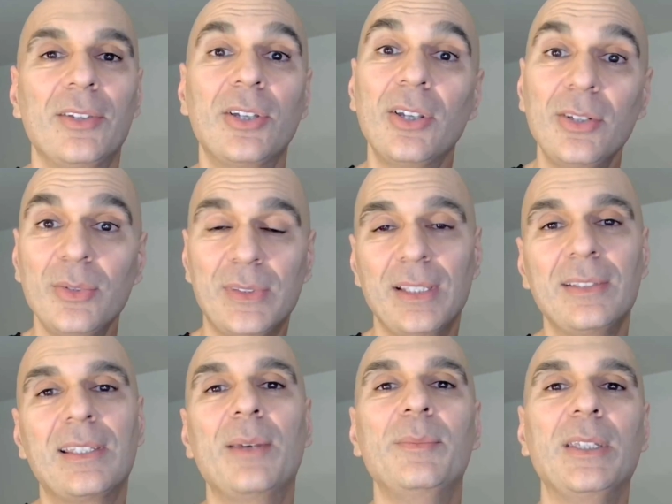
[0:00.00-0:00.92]
The good news
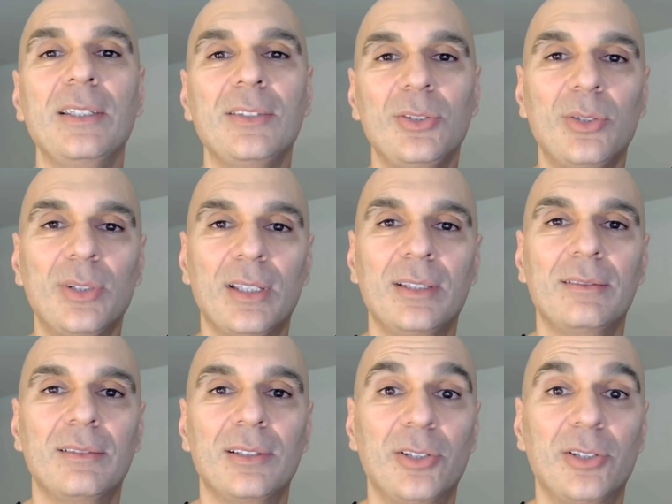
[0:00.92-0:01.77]
is that means you can